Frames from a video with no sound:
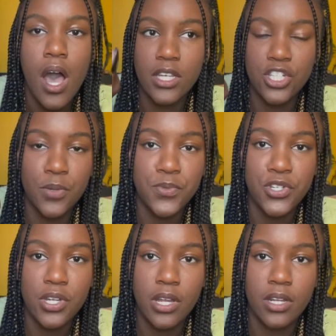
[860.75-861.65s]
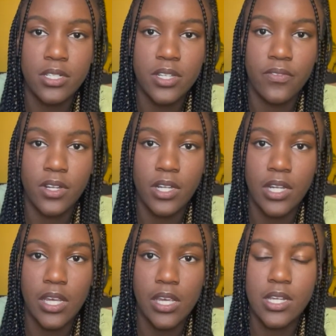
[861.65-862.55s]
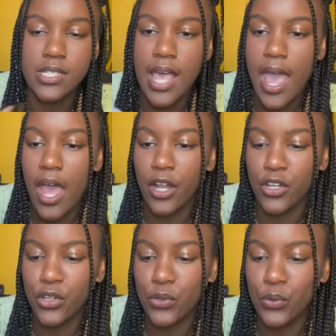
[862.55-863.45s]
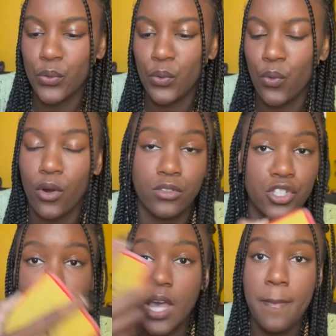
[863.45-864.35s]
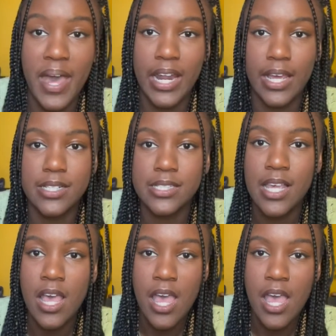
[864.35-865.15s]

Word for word: Egyptian divinities and you, or just Kemetics,